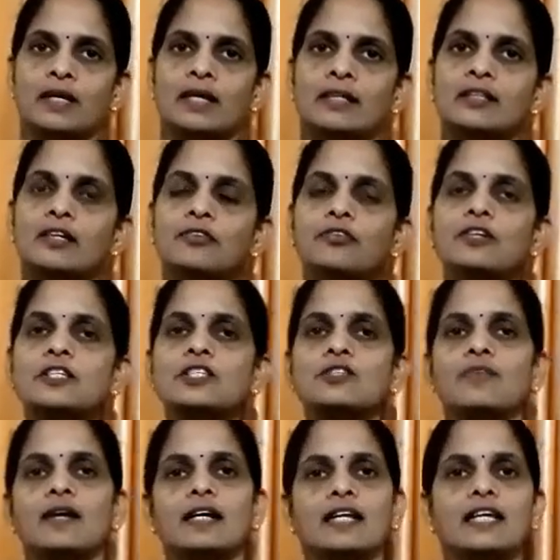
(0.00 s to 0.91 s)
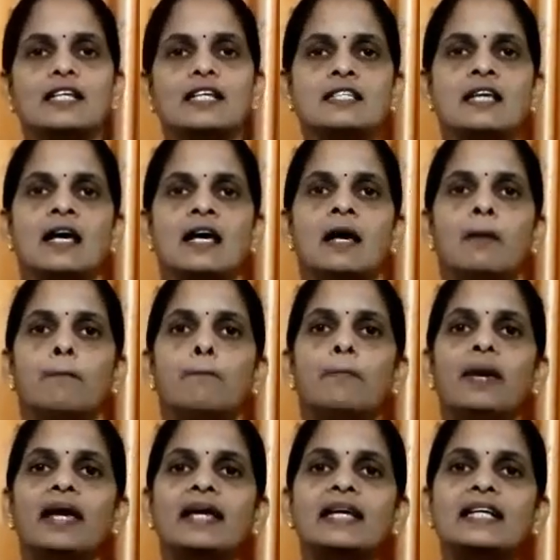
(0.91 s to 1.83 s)
The first one is
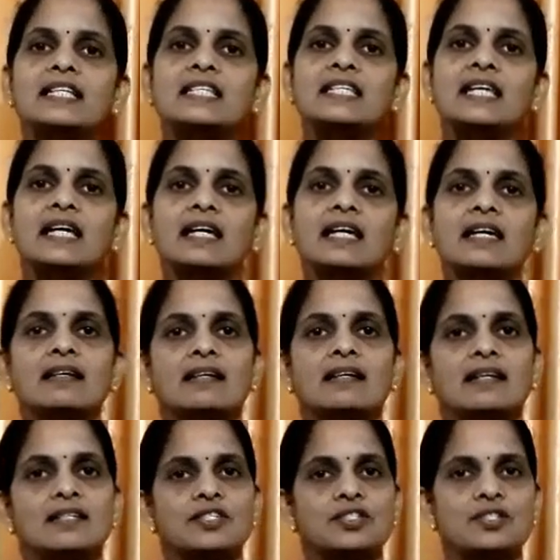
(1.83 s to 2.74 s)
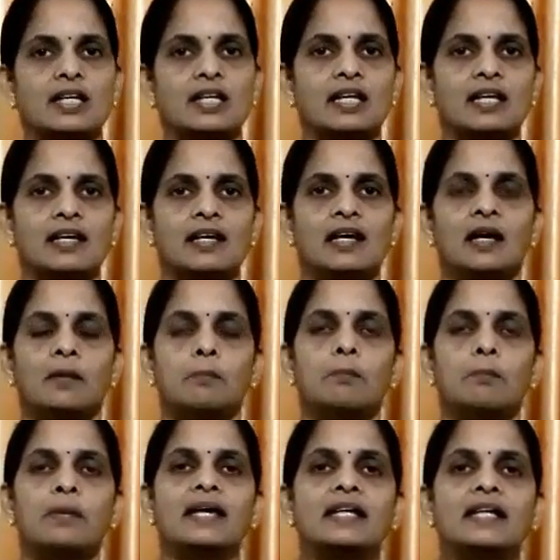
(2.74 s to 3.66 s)
basic industry.
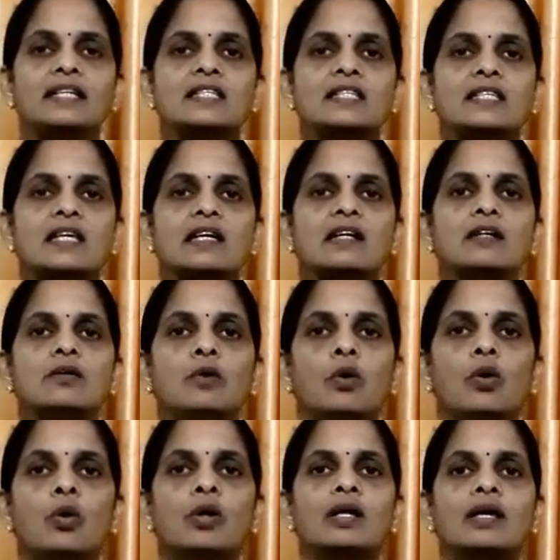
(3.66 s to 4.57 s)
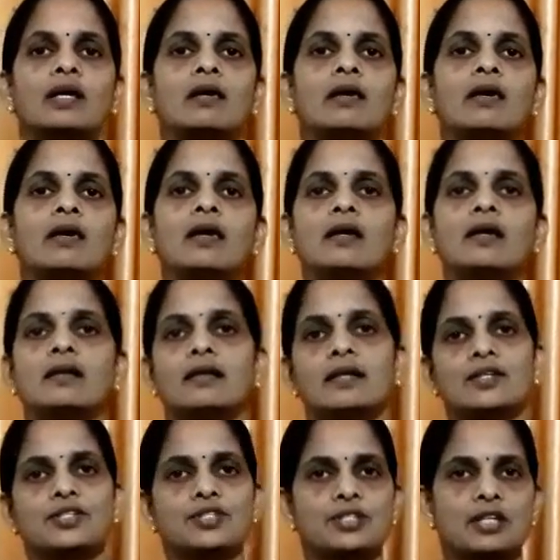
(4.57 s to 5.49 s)
Basic or key
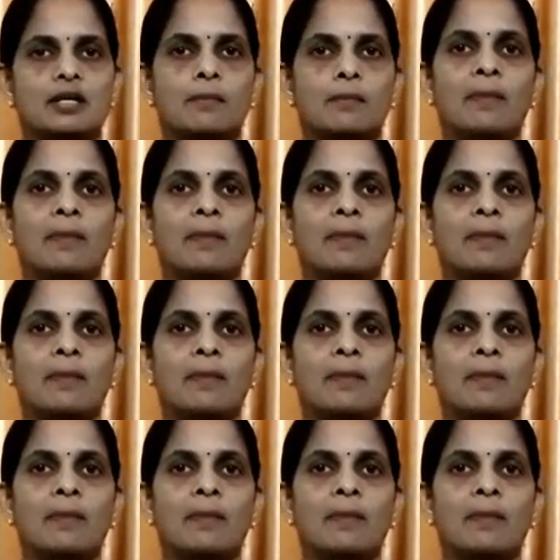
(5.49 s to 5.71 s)
industry.